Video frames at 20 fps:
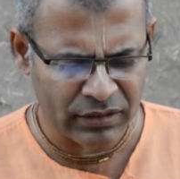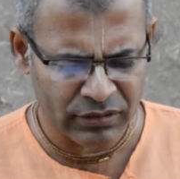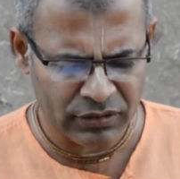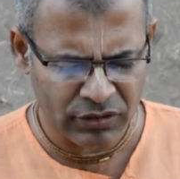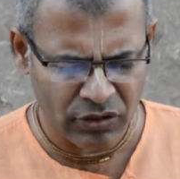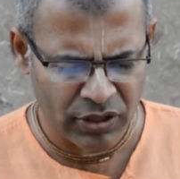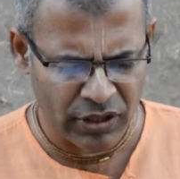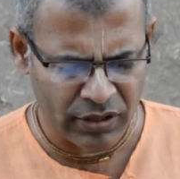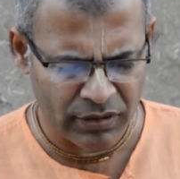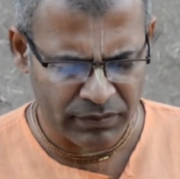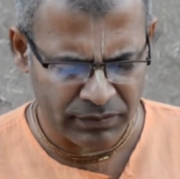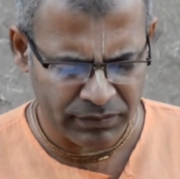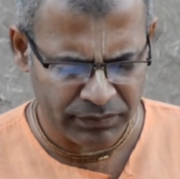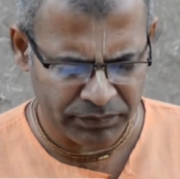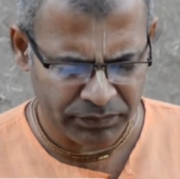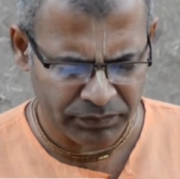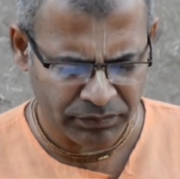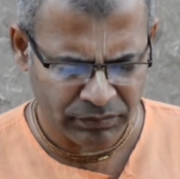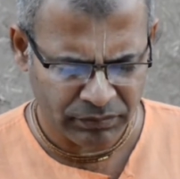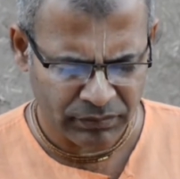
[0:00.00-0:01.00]
Sorry.
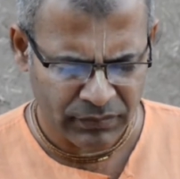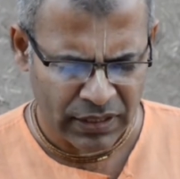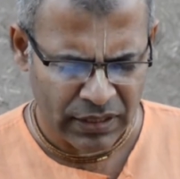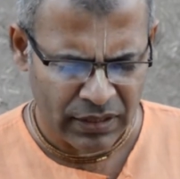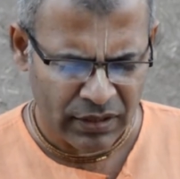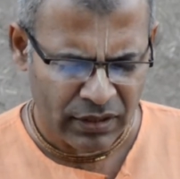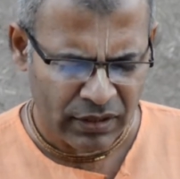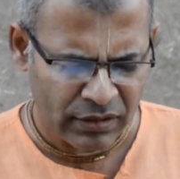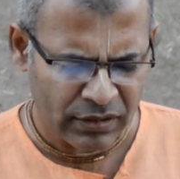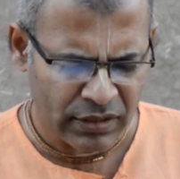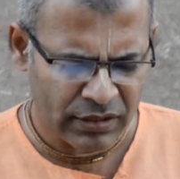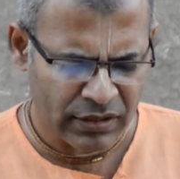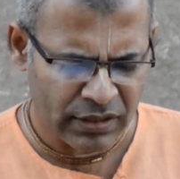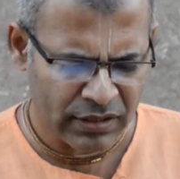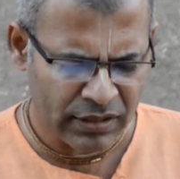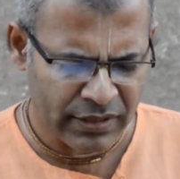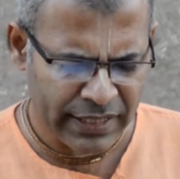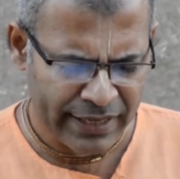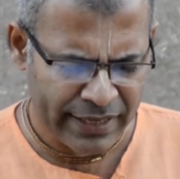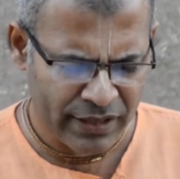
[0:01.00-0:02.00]
This
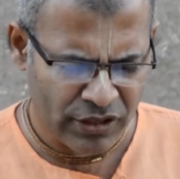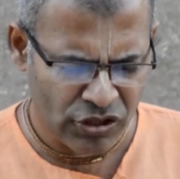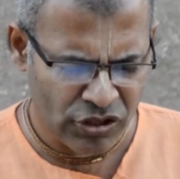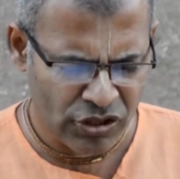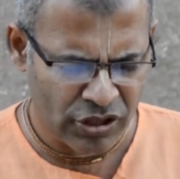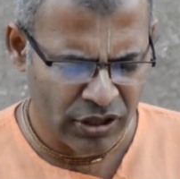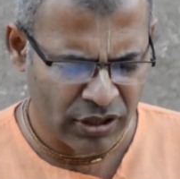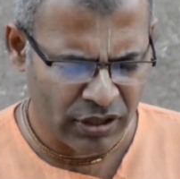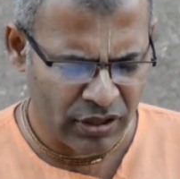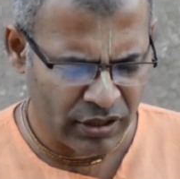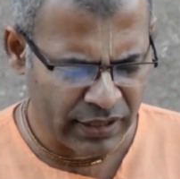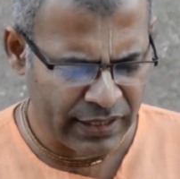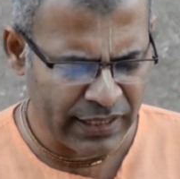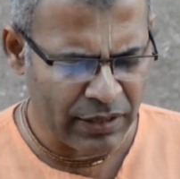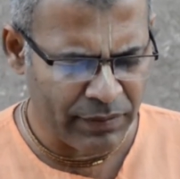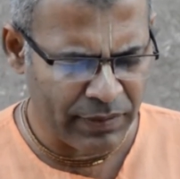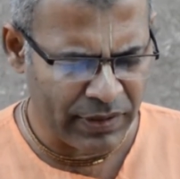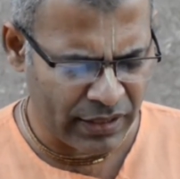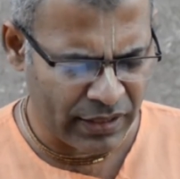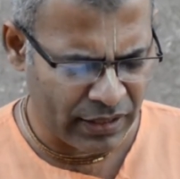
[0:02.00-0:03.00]
is lecture
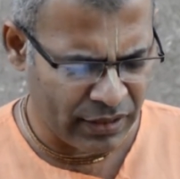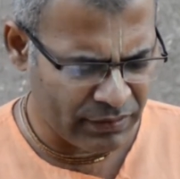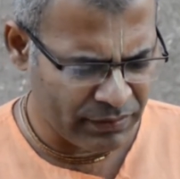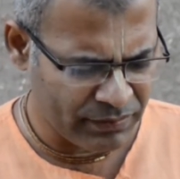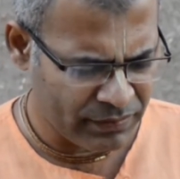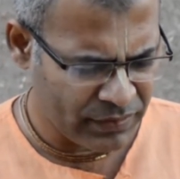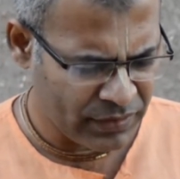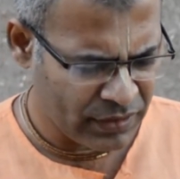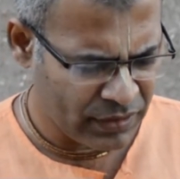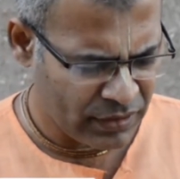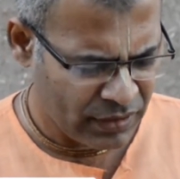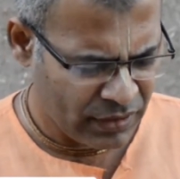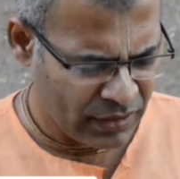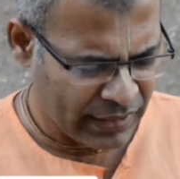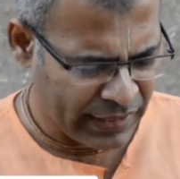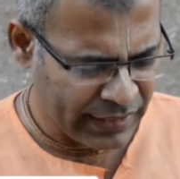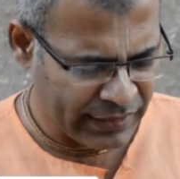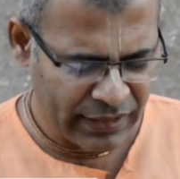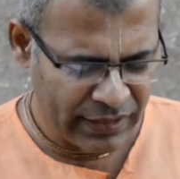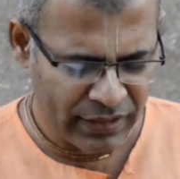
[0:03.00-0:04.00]
11 here.
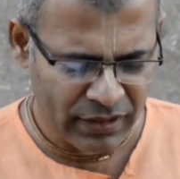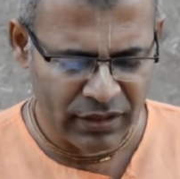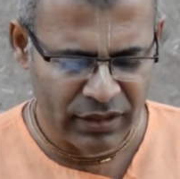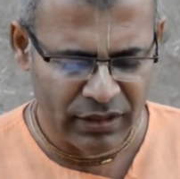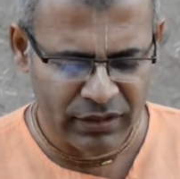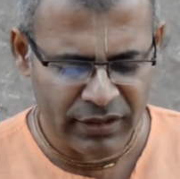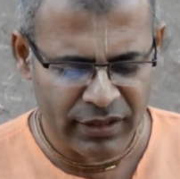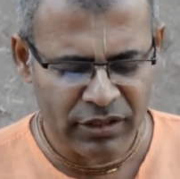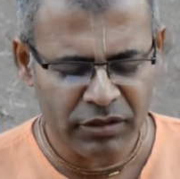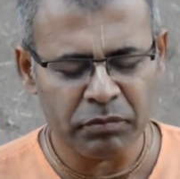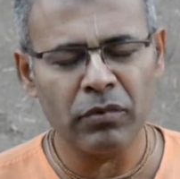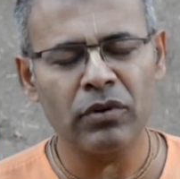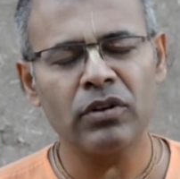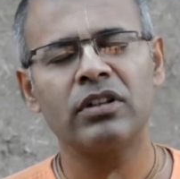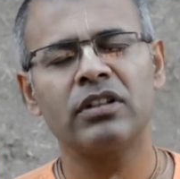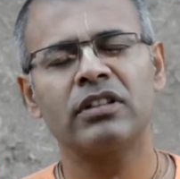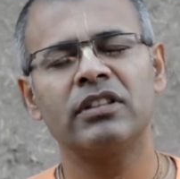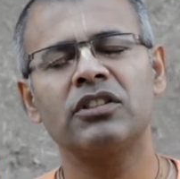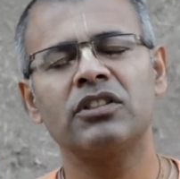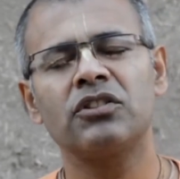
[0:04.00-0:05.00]
I think this
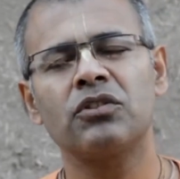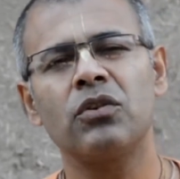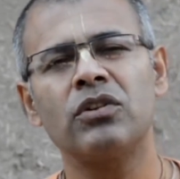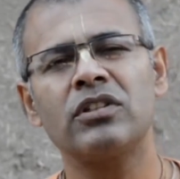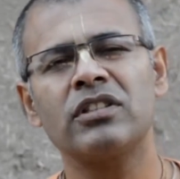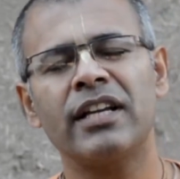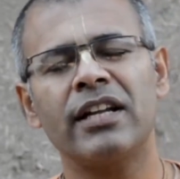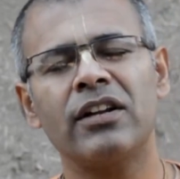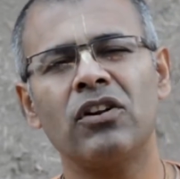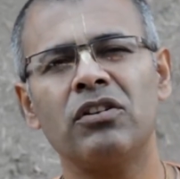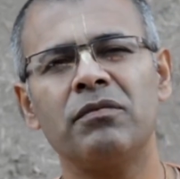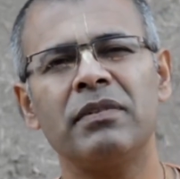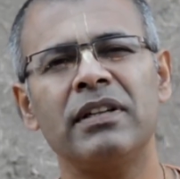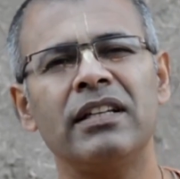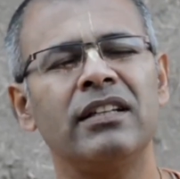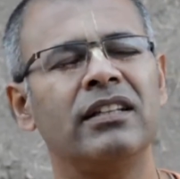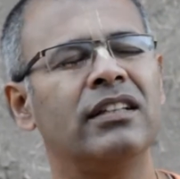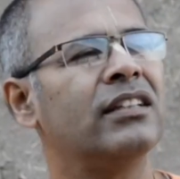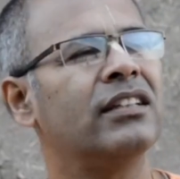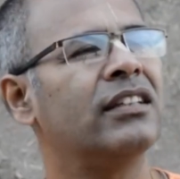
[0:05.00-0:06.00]
course cannot
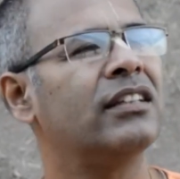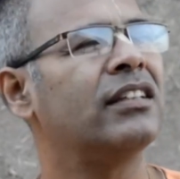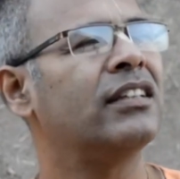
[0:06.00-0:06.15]
be